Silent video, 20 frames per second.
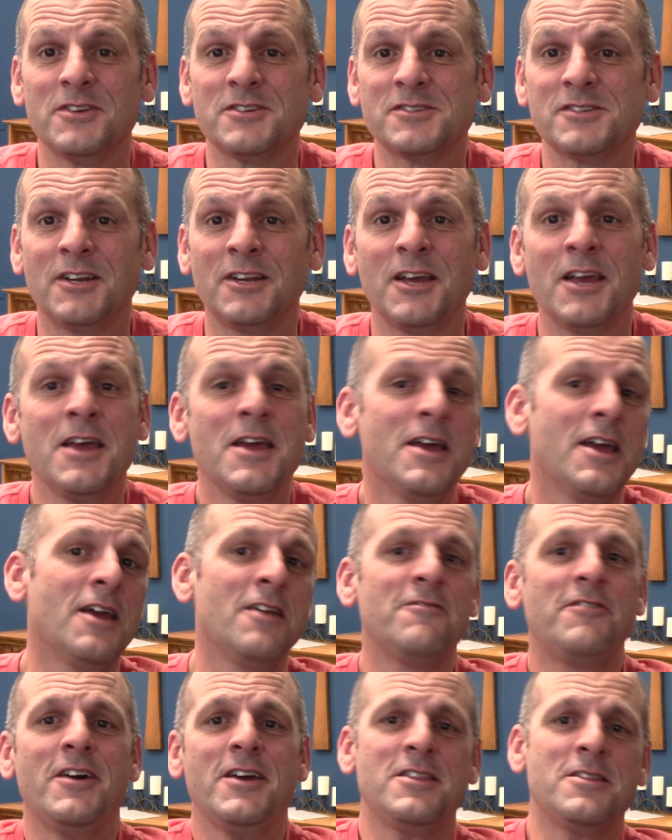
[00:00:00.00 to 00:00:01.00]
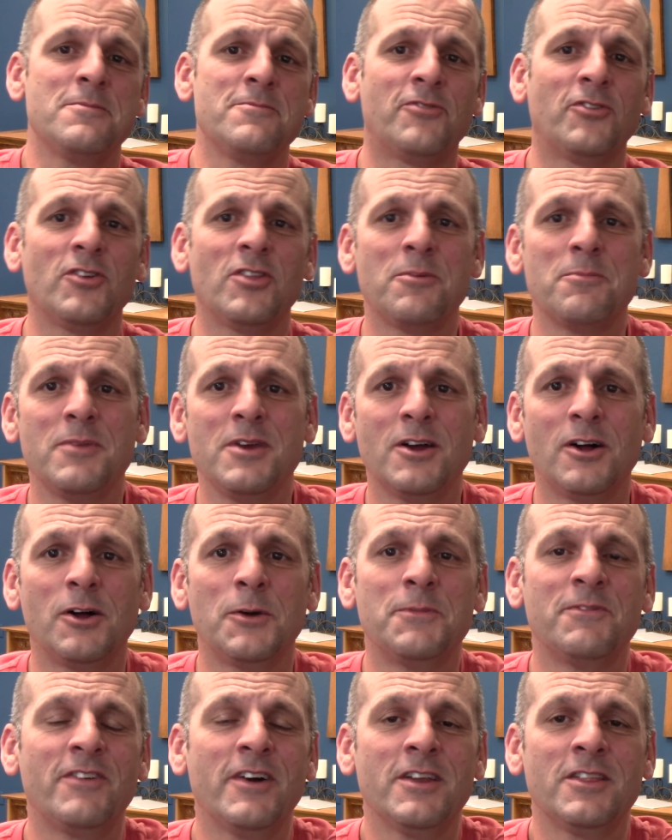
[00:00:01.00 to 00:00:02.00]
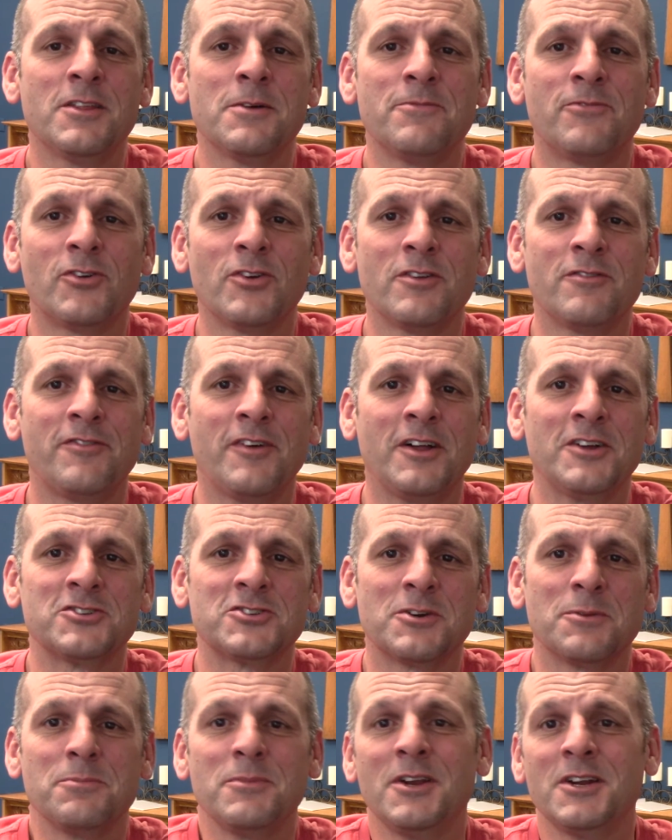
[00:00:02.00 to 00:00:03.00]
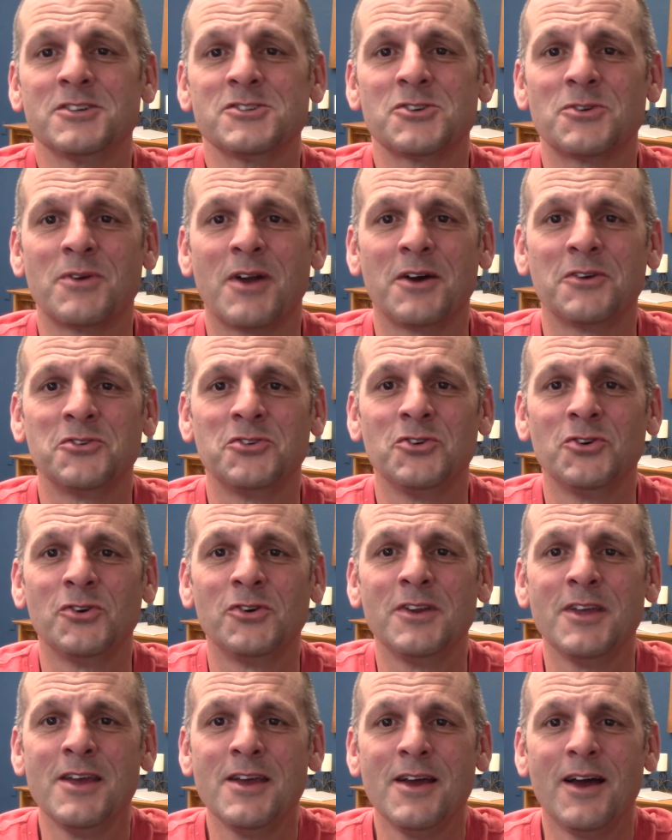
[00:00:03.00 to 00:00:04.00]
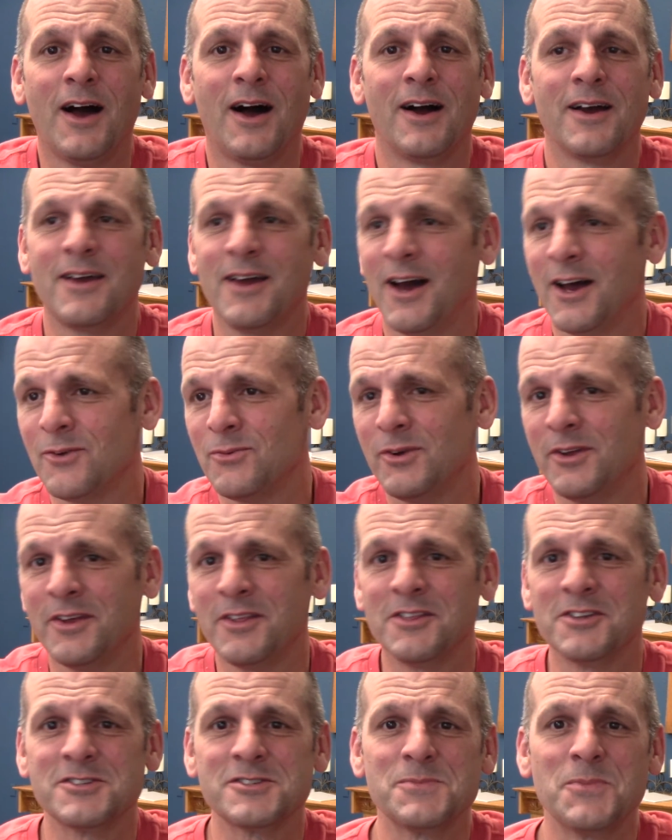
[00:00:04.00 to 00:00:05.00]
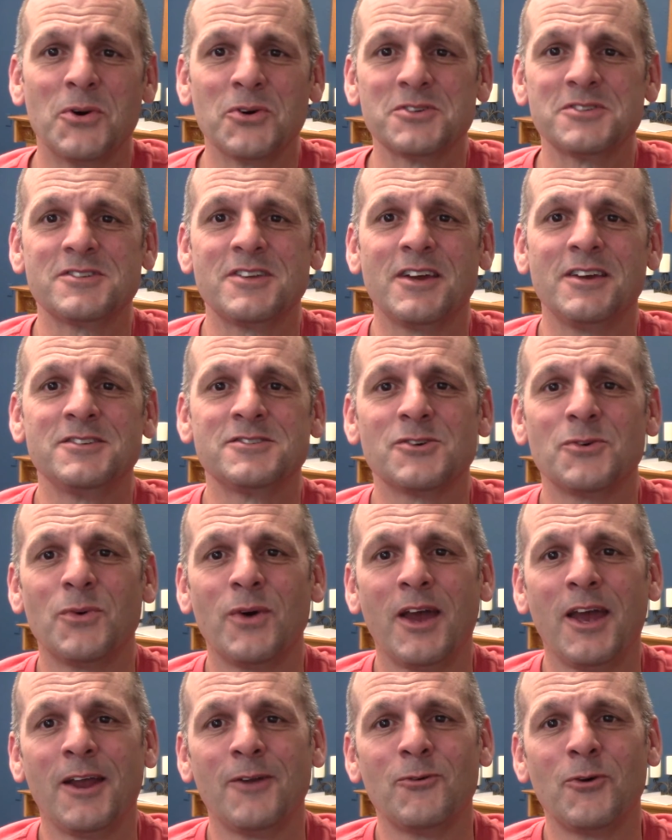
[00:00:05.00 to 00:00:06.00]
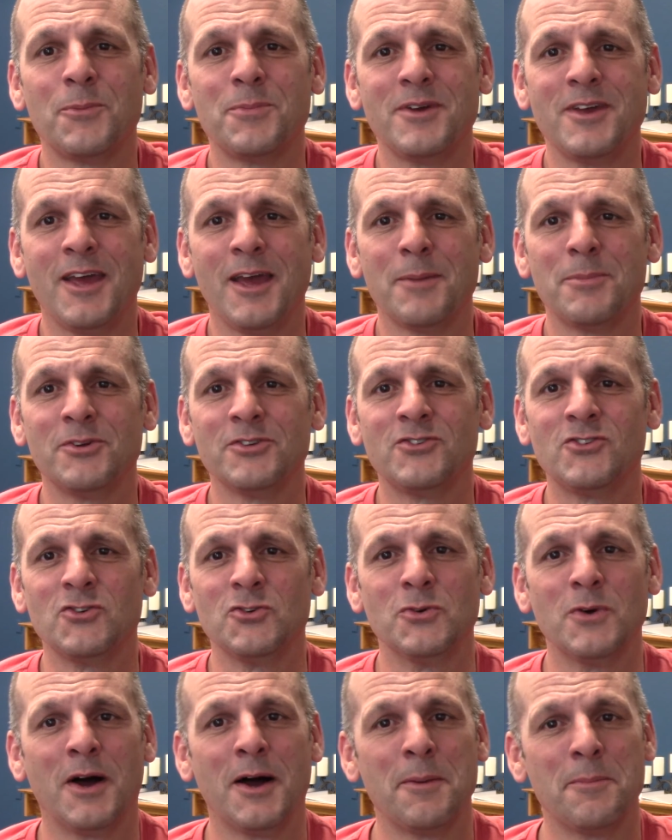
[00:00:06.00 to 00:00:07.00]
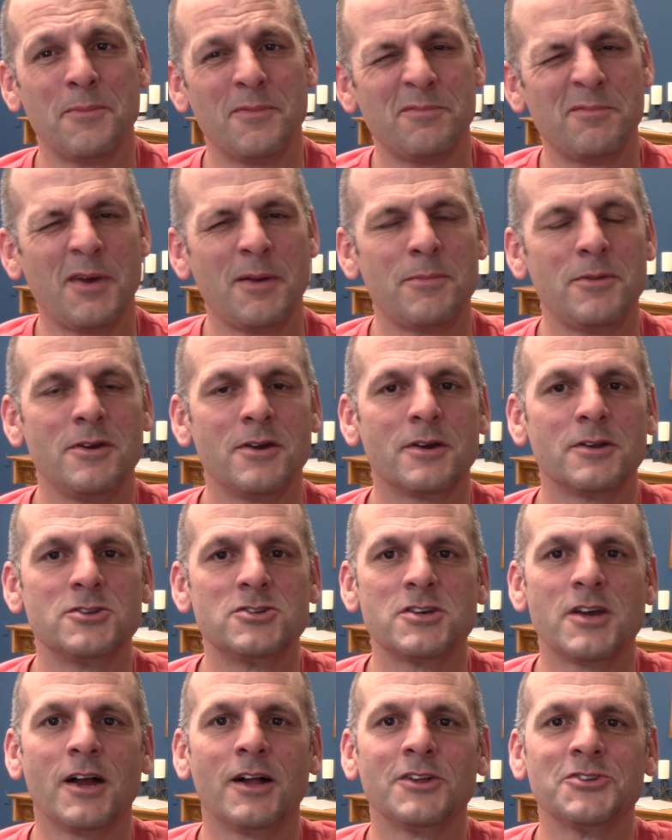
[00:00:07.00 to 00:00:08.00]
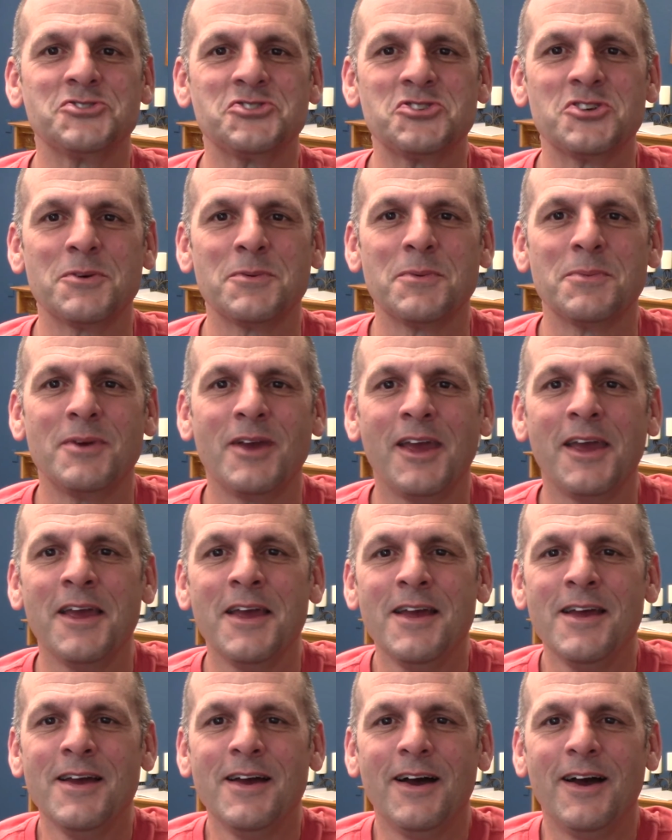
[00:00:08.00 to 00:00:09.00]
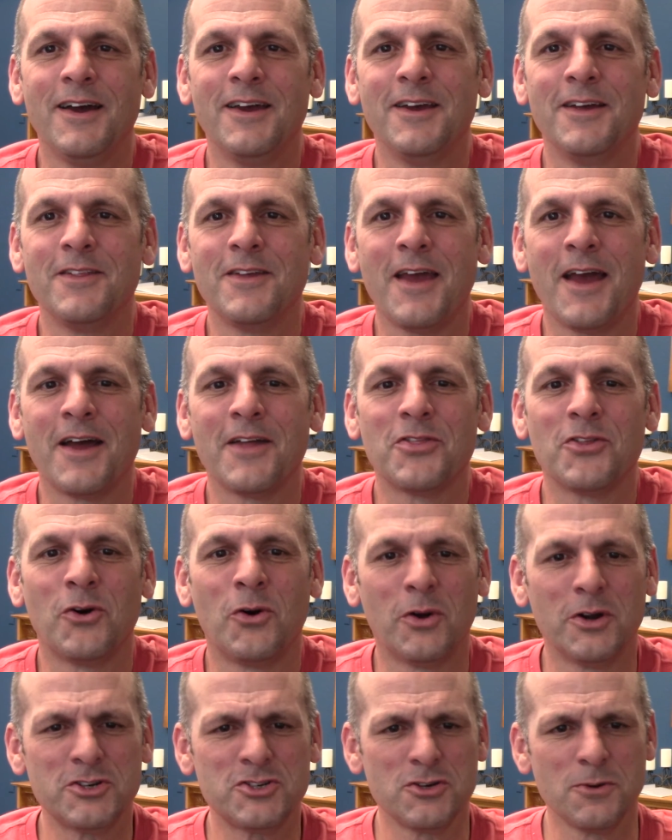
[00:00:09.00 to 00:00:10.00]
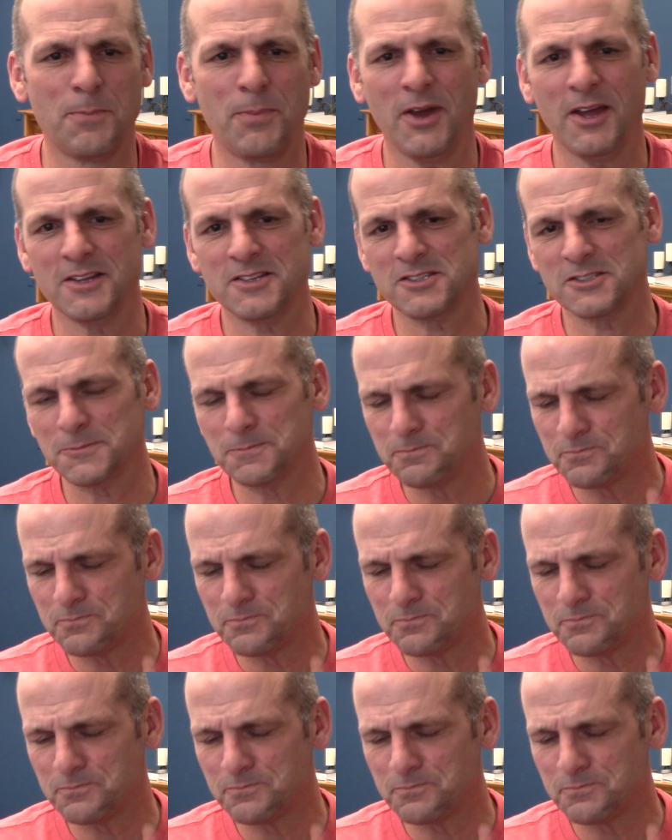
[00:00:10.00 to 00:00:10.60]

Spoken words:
Sunday, invite them for the meal, invite them for the fellowship. Meet us around noon. God willing, the smoke stays away and we'll be able to, maybe you can challenge Jim and me at the horseshoe pits.